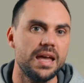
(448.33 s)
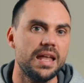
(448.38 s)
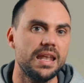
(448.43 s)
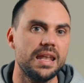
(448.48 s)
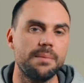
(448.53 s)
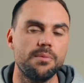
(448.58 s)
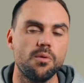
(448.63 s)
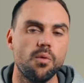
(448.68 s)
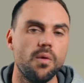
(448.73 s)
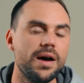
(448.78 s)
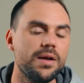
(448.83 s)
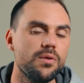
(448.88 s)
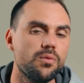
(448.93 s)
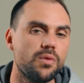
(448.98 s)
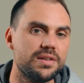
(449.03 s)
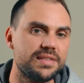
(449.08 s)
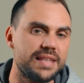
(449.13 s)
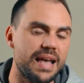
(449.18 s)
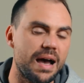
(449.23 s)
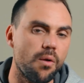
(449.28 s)
Number 1
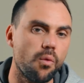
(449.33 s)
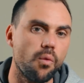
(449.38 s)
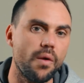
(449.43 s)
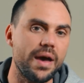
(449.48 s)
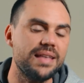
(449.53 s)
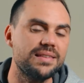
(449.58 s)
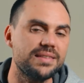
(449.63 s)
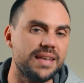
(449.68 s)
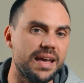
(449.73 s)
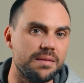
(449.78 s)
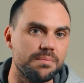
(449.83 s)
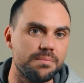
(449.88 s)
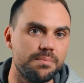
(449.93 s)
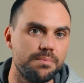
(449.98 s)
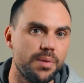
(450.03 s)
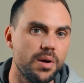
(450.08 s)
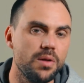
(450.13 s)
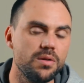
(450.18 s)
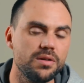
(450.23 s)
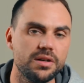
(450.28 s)
was our weight and
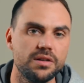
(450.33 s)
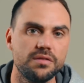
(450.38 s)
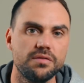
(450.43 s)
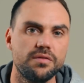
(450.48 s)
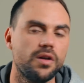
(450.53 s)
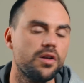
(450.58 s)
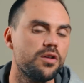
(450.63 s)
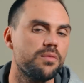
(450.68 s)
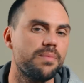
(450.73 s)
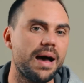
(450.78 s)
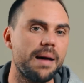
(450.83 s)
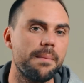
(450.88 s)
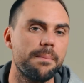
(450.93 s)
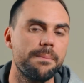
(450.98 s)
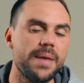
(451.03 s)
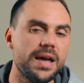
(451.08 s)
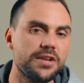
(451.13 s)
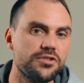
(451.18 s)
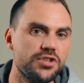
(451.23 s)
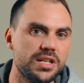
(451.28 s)
bulk, followed by
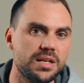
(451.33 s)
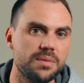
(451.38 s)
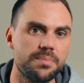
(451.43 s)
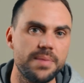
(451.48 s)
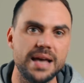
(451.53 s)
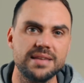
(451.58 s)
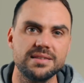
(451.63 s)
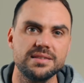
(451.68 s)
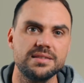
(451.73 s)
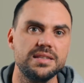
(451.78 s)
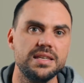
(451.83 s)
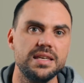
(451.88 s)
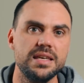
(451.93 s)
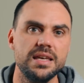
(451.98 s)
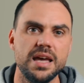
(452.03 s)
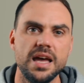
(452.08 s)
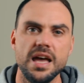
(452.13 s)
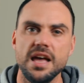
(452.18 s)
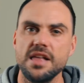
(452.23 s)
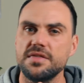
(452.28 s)
battery capacity,
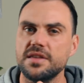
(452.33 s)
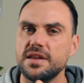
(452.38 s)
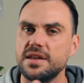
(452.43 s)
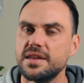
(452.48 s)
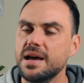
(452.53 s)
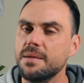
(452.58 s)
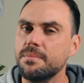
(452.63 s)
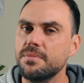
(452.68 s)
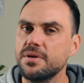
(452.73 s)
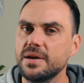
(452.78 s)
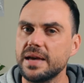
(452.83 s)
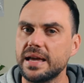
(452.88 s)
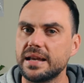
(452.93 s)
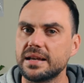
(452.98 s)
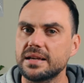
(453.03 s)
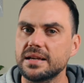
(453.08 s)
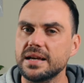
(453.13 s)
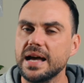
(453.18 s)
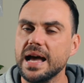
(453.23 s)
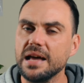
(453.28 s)
the number
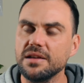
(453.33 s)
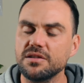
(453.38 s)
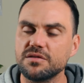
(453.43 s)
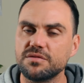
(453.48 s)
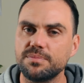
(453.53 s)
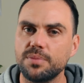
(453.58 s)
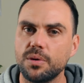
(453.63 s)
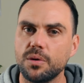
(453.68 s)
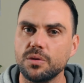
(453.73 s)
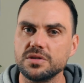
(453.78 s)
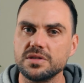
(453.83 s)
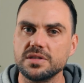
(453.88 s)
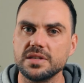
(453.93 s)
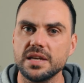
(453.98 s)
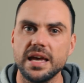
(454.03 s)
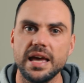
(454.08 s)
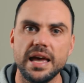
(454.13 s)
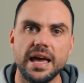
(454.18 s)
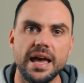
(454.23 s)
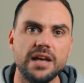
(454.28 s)
and kind of ports,
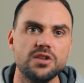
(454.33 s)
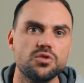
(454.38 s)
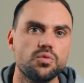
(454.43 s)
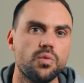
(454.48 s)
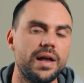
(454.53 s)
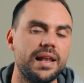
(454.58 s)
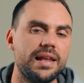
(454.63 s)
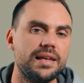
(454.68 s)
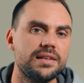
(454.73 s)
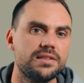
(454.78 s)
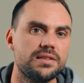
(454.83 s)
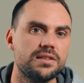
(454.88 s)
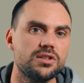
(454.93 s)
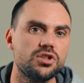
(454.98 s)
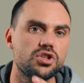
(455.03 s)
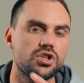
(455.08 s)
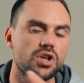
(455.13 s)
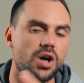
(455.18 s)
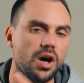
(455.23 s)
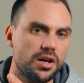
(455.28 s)
as well as the
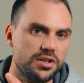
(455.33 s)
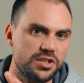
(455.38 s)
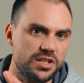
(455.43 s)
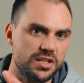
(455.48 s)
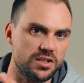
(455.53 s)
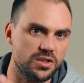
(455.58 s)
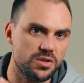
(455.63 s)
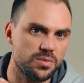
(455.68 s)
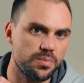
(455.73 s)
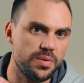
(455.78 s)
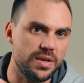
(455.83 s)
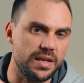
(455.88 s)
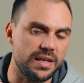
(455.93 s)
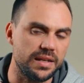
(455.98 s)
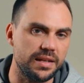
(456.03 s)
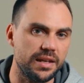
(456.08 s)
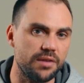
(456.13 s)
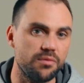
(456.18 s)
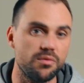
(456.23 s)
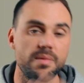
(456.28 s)
charging
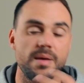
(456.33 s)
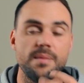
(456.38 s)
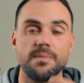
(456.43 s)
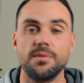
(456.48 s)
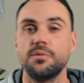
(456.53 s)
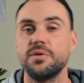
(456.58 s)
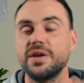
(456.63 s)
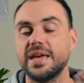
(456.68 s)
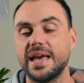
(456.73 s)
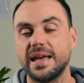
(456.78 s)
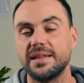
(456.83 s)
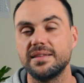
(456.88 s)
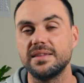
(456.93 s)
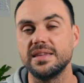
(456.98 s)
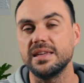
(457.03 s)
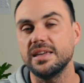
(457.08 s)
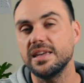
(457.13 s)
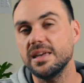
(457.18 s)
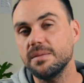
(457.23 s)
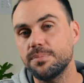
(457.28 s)
speed. And remember, we had
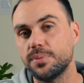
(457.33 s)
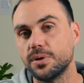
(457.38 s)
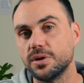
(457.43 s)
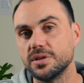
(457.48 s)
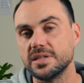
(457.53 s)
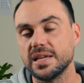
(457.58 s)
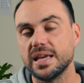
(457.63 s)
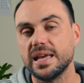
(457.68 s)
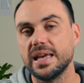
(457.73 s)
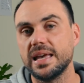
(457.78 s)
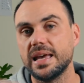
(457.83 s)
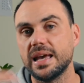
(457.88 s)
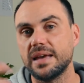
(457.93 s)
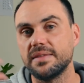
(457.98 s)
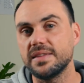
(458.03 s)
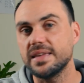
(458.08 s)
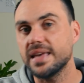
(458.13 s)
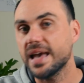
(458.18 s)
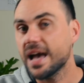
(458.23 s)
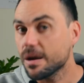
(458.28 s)
the input and
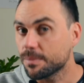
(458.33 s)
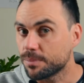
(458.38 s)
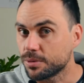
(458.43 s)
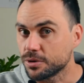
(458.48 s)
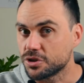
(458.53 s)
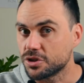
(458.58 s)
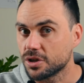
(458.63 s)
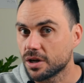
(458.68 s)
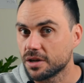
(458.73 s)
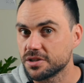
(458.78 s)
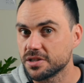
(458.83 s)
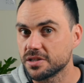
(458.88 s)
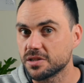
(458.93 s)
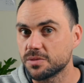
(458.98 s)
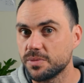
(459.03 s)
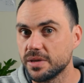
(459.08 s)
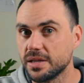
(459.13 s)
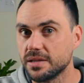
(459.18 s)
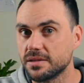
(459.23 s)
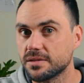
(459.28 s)
the output charging
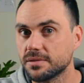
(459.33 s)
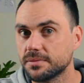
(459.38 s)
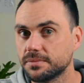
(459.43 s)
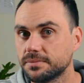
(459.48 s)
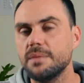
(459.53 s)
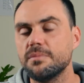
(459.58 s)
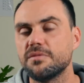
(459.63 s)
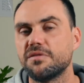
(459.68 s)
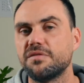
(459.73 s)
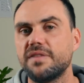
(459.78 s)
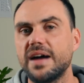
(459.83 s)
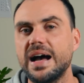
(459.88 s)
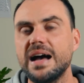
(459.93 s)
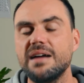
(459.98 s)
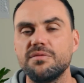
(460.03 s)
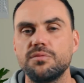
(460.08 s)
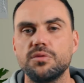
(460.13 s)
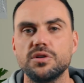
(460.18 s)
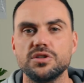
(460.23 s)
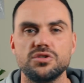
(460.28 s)
speeds. Number
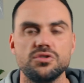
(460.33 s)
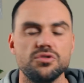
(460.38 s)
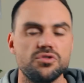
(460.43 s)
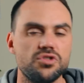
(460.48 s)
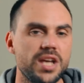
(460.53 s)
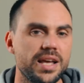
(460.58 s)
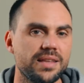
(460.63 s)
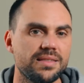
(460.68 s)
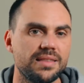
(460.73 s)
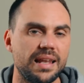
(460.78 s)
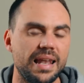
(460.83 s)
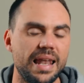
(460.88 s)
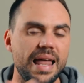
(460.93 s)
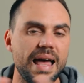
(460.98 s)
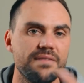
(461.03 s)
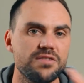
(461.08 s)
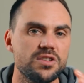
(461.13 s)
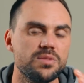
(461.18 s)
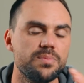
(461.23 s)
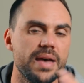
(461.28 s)
5 was to check the
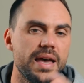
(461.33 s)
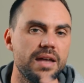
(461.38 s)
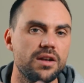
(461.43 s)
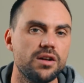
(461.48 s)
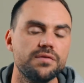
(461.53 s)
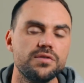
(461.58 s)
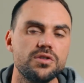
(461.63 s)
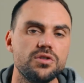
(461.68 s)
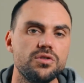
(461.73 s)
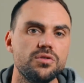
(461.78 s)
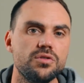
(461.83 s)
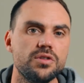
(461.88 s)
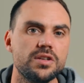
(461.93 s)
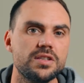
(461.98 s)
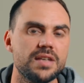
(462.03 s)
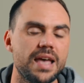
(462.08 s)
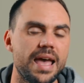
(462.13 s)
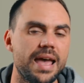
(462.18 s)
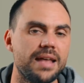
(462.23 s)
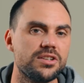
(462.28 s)
lifespan of the
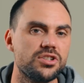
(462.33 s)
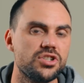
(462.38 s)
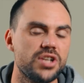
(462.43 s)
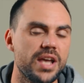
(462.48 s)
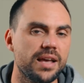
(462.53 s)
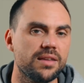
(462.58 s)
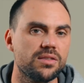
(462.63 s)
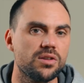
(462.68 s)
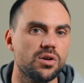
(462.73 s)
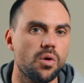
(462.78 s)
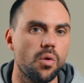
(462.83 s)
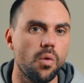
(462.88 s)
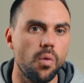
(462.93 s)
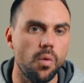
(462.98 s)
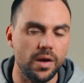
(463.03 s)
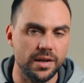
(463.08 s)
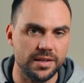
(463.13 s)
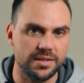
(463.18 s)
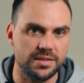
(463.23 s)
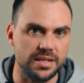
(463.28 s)
unit and check the
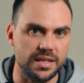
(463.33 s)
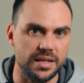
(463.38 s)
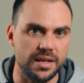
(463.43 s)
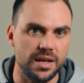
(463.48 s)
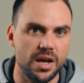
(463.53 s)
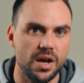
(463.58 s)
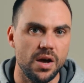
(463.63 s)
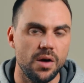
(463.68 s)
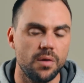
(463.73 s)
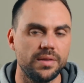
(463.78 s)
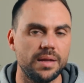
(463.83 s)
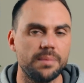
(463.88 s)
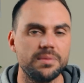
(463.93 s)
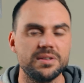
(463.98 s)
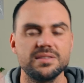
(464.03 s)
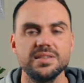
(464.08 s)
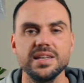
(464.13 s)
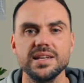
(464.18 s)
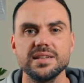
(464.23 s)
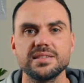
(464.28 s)
quality. Number
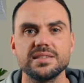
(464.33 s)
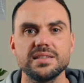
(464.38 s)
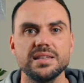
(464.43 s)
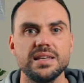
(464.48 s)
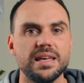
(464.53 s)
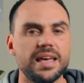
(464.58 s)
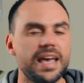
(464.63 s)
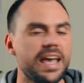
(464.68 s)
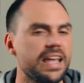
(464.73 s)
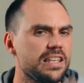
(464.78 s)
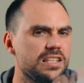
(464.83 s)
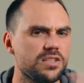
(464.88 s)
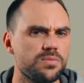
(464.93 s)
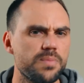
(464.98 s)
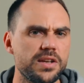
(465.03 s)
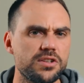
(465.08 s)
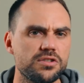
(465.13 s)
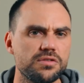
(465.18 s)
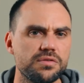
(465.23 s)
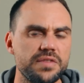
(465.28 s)
6, any
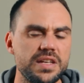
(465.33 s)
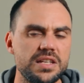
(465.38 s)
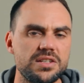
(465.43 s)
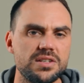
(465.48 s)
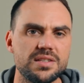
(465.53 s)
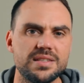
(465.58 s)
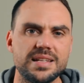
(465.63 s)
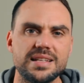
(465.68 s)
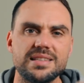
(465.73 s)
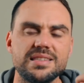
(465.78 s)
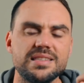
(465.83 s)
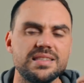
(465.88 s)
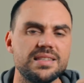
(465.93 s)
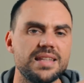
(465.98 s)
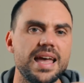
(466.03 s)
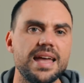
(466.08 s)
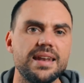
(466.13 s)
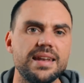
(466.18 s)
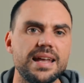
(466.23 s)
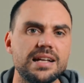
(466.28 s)
special features that
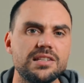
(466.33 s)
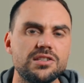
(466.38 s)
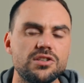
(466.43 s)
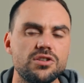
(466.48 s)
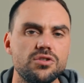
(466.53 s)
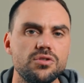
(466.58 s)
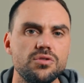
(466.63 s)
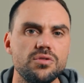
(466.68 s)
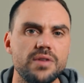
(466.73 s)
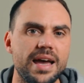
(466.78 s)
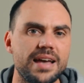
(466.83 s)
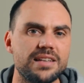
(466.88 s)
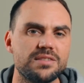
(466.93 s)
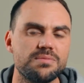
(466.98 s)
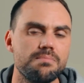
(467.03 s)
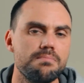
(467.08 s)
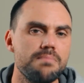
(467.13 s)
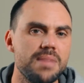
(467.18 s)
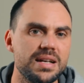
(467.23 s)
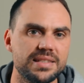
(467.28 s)
stand out to you as
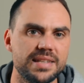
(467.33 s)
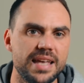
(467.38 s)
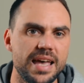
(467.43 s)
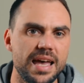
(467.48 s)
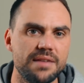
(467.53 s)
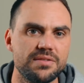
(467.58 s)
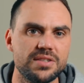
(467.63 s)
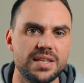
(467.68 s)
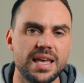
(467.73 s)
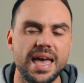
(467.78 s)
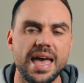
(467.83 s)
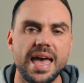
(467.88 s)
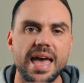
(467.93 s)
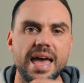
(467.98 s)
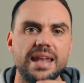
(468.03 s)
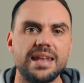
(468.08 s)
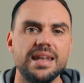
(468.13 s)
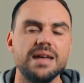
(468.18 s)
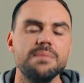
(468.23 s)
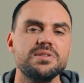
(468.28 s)
must-haves.
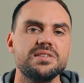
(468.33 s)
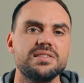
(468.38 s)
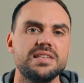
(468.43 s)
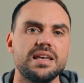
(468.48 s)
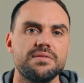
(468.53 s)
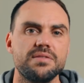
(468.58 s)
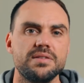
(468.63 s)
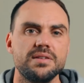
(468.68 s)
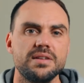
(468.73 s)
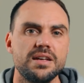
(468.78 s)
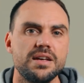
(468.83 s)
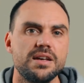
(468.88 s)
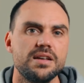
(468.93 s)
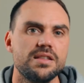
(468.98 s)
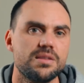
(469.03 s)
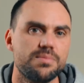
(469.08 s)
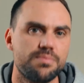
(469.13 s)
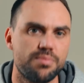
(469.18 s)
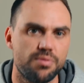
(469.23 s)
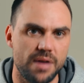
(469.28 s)
And number 7,
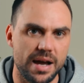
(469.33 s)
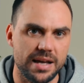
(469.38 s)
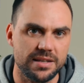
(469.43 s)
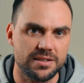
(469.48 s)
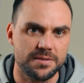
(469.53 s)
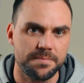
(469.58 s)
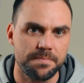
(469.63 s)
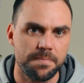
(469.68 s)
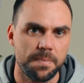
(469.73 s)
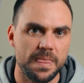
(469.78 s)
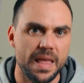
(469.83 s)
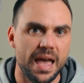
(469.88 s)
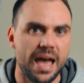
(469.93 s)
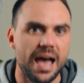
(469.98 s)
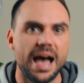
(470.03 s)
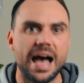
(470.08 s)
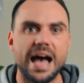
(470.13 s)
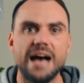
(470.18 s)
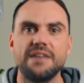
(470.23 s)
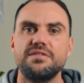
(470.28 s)
the price.
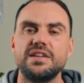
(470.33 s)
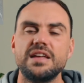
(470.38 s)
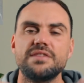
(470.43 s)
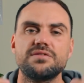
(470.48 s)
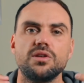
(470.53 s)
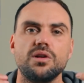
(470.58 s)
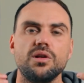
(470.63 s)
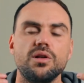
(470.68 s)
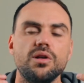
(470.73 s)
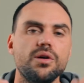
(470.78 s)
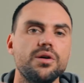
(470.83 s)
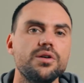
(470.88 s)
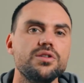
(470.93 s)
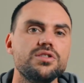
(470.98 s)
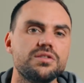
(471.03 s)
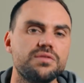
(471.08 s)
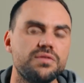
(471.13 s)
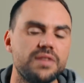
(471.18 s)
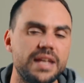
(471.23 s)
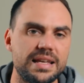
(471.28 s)
I've left
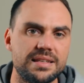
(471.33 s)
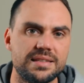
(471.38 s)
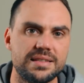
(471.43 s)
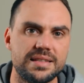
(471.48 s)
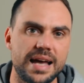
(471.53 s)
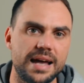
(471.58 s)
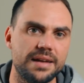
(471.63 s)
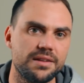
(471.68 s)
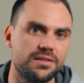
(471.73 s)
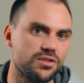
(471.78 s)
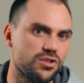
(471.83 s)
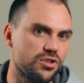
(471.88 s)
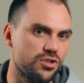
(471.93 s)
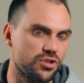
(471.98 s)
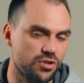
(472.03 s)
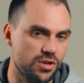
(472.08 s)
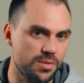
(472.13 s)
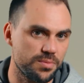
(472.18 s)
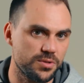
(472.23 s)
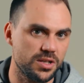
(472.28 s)
loads of links down in the
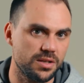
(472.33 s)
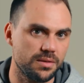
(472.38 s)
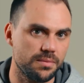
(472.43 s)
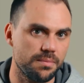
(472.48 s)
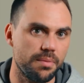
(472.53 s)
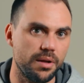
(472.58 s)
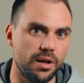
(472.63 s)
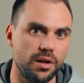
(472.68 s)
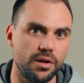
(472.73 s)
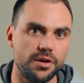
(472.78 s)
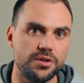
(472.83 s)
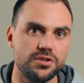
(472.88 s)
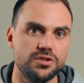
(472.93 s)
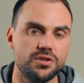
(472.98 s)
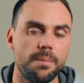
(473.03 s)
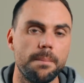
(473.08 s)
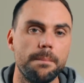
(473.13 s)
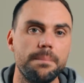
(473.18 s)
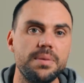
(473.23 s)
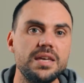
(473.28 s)
description below,
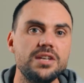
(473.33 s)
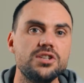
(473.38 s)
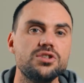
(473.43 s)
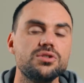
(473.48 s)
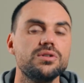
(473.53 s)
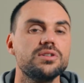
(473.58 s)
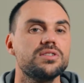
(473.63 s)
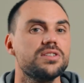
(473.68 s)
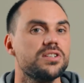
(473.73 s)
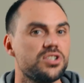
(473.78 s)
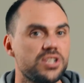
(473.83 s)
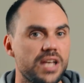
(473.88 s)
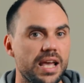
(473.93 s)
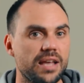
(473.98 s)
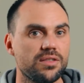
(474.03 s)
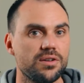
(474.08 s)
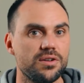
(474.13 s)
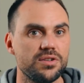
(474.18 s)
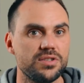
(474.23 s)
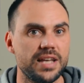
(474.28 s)
so be sure to
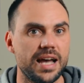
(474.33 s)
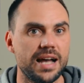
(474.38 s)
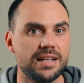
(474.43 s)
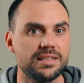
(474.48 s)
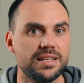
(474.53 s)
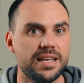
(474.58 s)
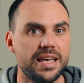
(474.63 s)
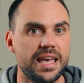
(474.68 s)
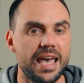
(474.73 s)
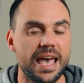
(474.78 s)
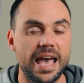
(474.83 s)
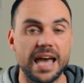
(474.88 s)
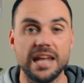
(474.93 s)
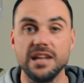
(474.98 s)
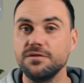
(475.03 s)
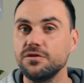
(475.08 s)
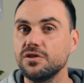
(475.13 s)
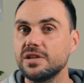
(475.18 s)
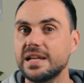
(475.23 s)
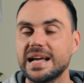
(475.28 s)
check those out. And
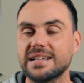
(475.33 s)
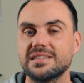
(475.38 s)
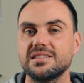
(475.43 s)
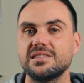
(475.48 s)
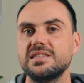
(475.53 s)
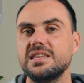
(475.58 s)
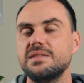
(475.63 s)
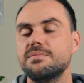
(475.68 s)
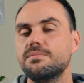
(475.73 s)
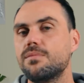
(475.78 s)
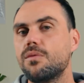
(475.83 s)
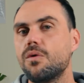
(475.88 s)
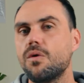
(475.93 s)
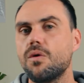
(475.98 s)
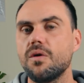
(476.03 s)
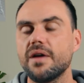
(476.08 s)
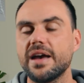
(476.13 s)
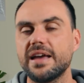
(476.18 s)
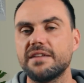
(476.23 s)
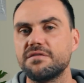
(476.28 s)
if you'd like to see
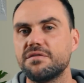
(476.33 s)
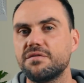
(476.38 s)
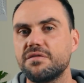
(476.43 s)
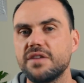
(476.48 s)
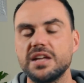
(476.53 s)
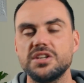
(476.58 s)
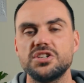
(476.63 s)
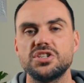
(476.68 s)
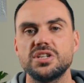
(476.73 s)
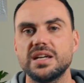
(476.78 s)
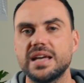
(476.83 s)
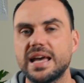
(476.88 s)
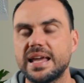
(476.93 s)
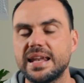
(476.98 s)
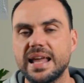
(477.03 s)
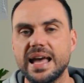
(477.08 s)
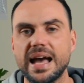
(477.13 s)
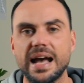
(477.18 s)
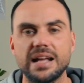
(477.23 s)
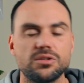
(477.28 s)
more adventure
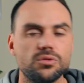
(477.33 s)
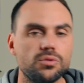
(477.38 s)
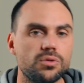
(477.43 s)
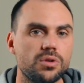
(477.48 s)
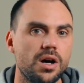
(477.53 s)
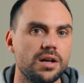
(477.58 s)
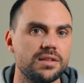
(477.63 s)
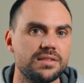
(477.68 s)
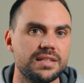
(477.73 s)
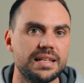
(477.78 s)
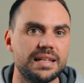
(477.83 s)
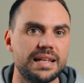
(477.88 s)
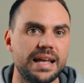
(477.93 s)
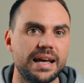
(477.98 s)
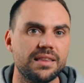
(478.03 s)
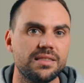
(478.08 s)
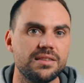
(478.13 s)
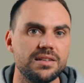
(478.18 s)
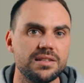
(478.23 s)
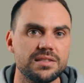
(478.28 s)
and outdoor content
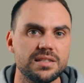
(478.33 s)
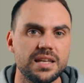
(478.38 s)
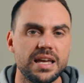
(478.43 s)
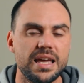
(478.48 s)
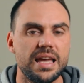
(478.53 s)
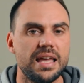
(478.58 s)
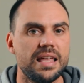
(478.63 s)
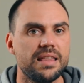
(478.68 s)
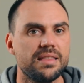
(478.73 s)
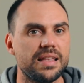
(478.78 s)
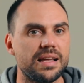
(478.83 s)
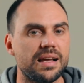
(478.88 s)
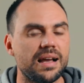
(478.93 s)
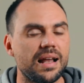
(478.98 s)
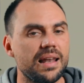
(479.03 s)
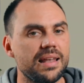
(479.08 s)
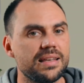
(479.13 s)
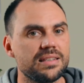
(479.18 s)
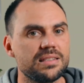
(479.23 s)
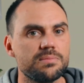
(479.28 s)
like this, then
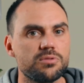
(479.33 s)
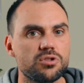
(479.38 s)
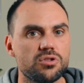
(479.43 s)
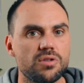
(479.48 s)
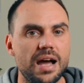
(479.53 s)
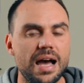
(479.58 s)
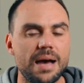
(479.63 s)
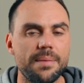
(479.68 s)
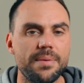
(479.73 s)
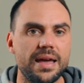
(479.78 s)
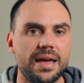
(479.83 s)
click subscribe